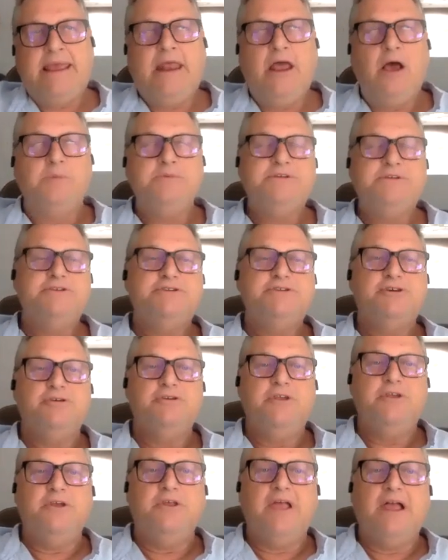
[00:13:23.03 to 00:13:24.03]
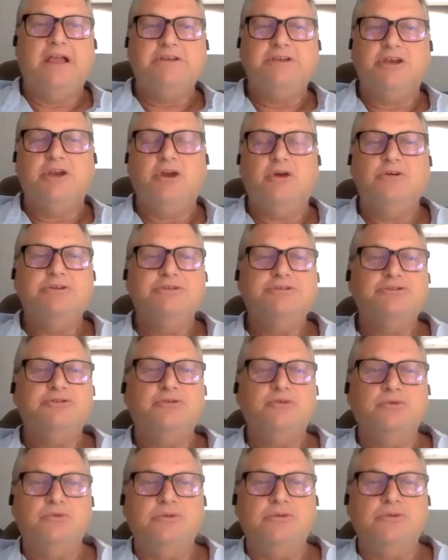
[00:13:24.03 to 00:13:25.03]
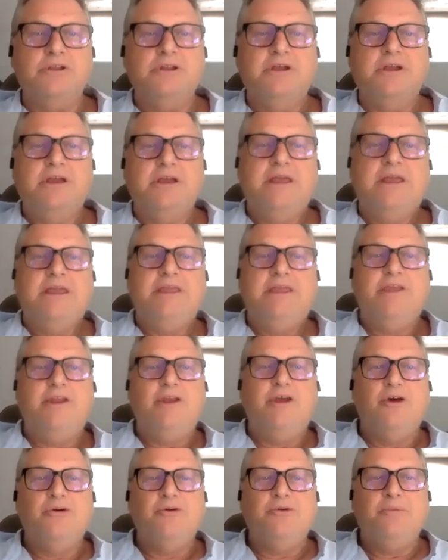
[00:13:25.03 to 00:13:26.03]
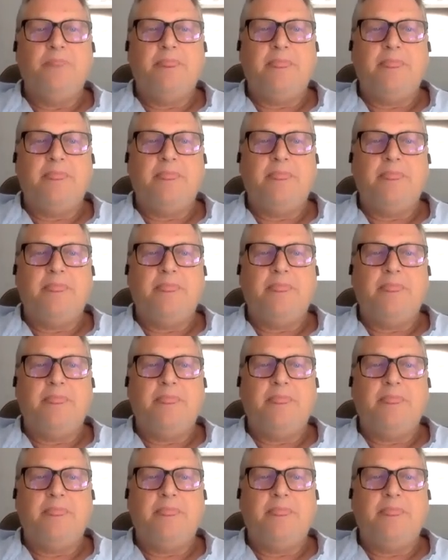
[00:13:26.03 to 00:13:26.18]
it helps ensure that they'll actually go to school. A